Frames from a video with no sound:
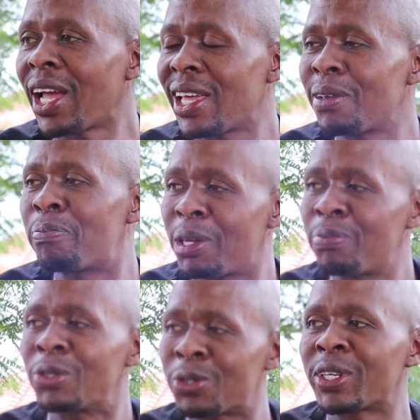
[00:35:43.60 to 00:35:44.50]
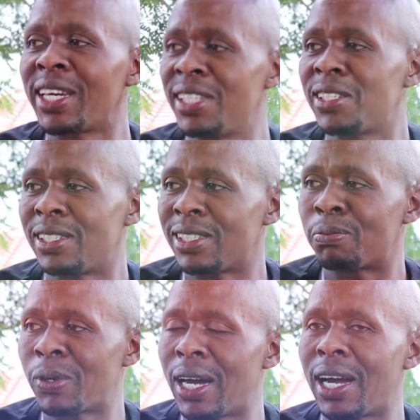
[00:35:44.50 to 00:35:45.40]
At the people's occasions,
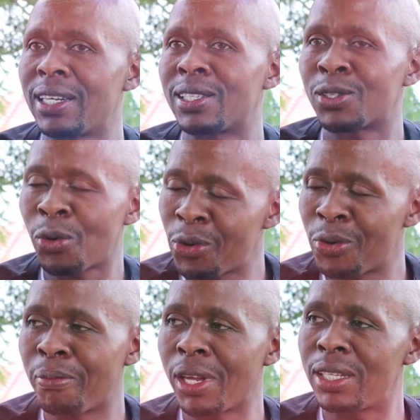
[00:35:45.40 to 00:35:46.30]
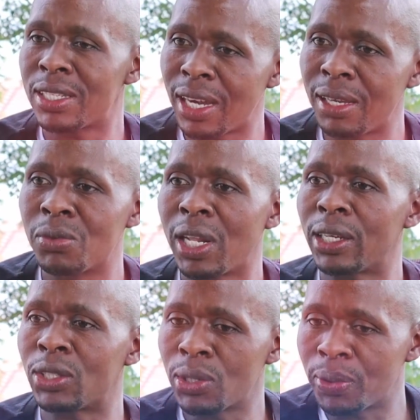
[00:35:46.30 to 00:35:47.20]
bro. I saw you many times like
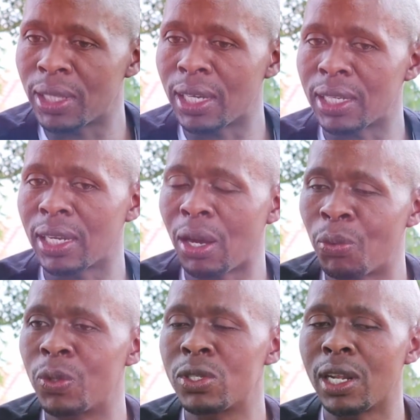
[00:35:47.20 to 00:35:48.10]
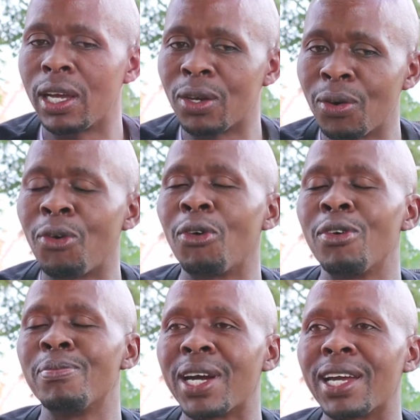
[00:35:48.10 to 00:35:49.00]
doing that, and I was like, oh
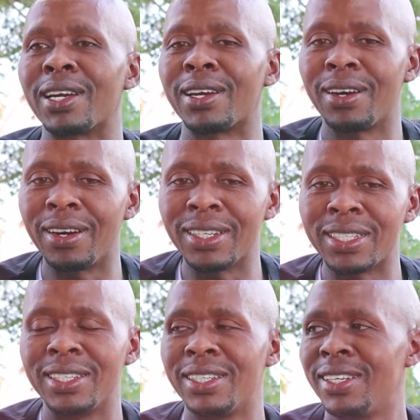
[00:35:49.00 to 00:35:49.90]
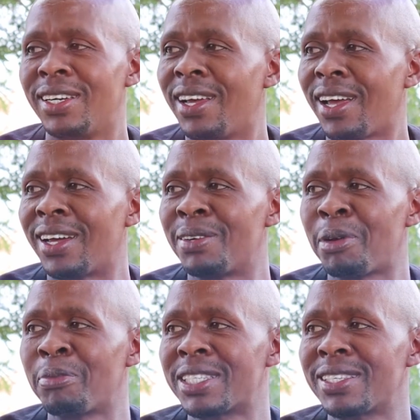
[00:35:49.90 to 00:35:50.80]
my God. I
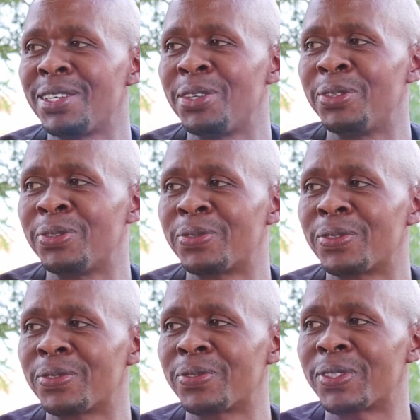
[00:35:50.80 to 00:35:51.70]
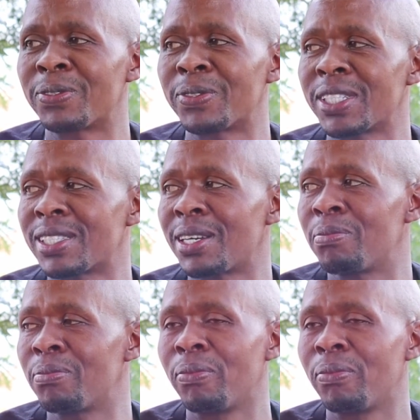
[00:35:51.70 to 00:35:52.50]
remember seeing you for the first time,